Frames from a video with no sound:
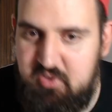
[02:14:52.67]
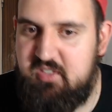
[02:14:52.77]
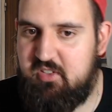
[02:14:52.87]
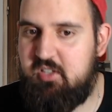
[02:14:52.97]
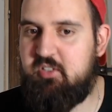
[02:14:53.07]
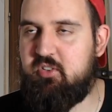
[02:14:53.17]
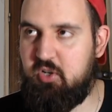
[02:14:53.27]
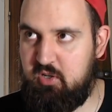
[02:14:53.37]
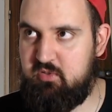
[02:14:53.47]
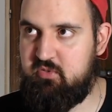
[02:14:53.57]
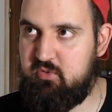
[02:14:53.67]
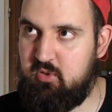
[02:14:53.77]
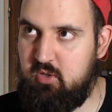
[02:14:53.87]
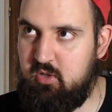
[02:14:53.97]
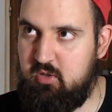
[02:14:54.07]
result of,
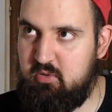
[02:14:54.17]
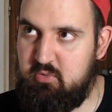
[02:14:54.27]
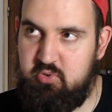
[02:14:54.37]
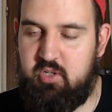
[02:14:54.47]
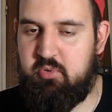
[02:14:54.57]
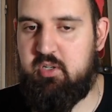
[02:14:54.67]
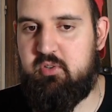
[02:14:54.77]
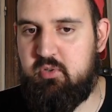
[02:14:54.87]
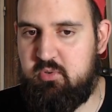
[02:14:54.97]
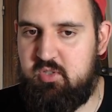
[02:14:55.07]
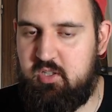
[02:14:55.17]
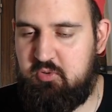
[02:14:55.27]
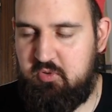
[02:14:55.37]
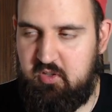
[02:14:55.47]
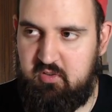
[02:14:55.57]
here we're in the year
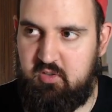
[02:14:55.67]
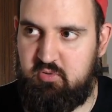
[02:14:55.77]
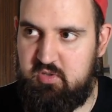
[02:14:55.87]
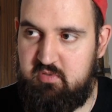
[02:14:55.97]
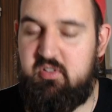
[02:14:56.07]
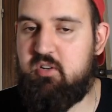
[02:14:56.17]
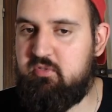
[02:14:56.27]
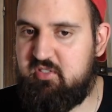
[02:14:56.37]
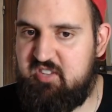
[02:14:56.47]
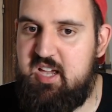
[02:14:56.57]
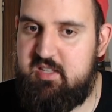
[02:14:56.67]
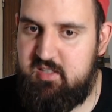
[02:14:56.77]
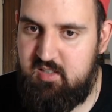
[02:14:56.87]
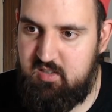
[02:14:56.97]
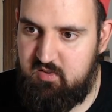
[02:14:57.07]
2023, of 10
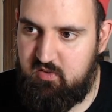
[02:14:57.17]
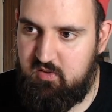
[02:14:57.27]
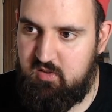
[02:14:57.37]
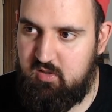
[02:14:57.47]
years